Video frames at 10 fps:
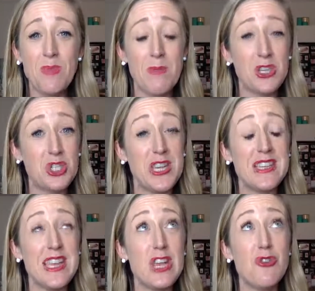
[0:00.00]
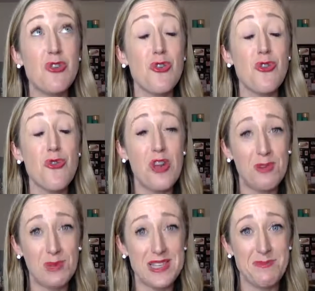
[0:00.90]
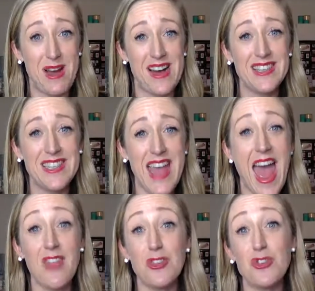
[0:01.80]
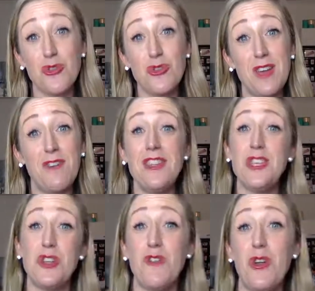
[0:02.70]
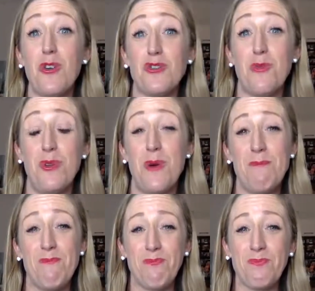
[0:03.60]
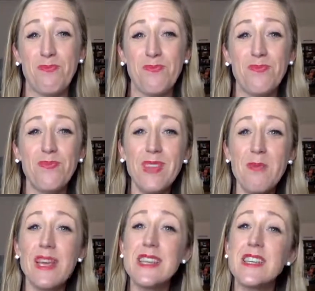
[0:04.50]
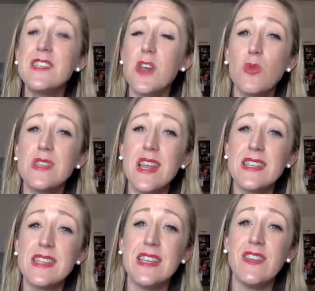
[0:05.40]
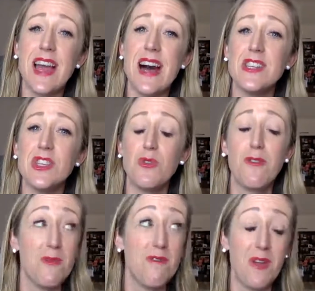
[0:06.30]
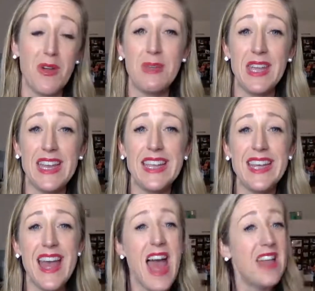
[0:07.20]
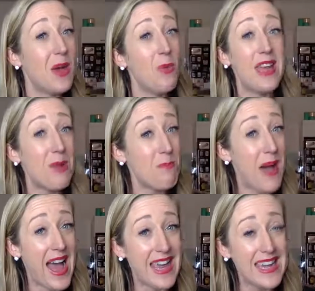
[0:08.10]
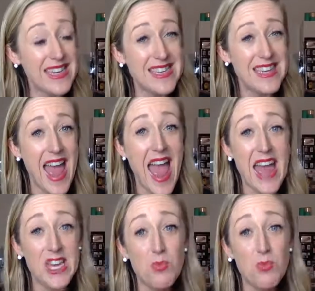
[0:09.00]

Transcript: but she's incredibly smart and the true definition of an entrepreneur. Because consultants like Cecilia understood from the very beginning that we get paid and